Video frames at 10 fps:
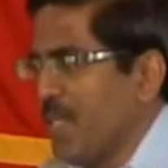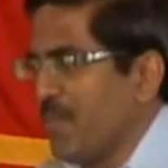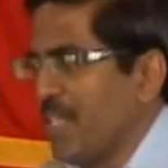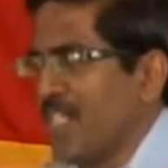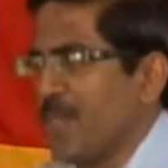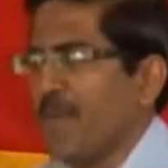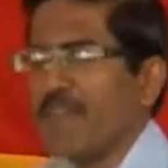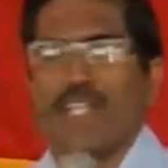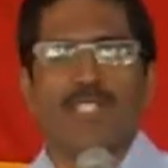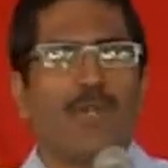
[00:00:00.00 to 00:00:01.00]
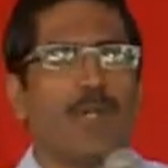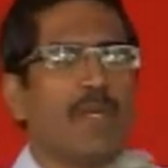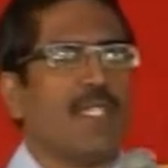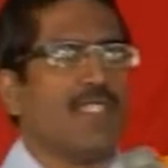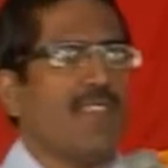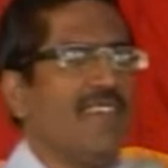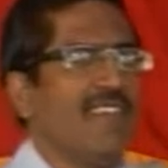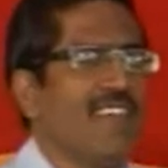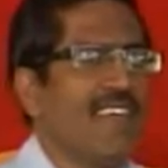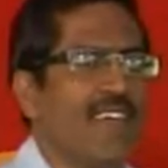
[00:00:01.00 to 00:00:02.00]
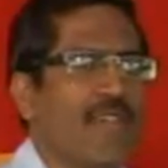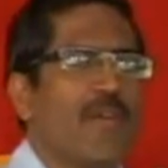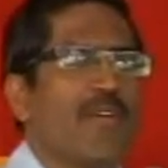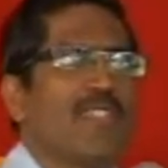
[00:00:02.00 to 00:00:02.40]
but in the beverage corporation, you can